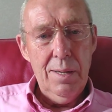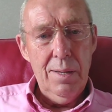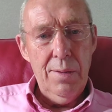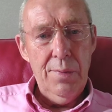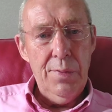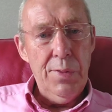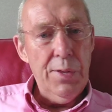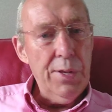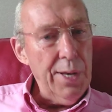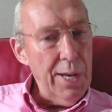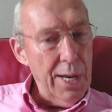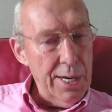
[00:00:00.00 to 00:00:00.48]

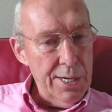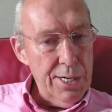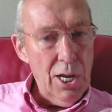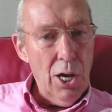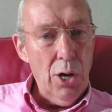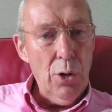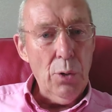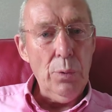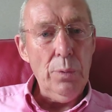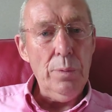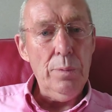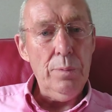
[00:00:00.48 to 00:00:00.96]
that I
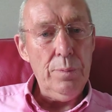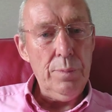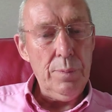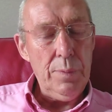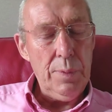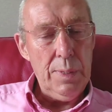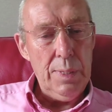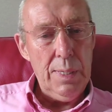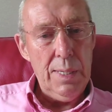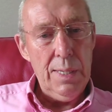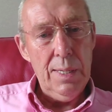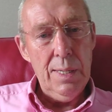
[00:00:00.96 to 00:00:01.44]
know
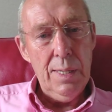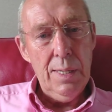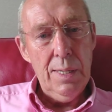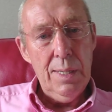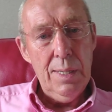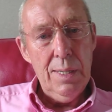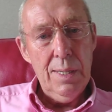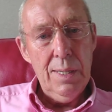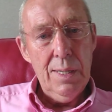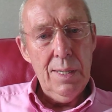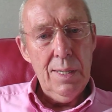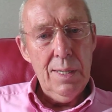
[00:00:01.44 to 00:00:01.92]

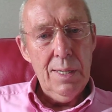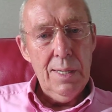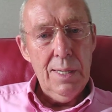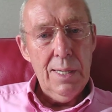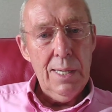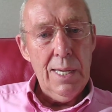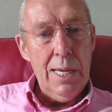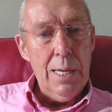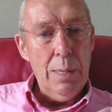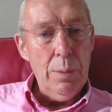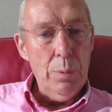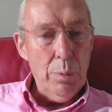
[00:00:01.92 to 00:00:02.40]

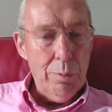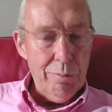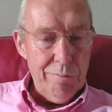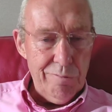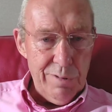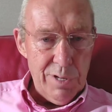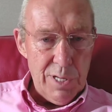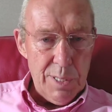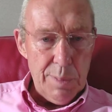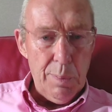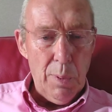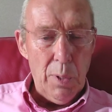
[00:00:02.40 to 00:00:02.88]
he will
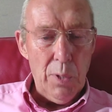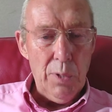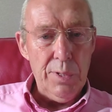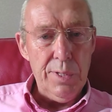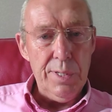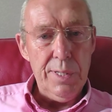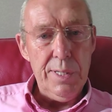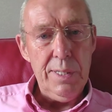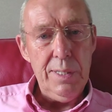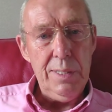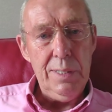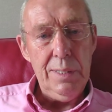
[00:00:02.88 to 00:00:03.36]
respond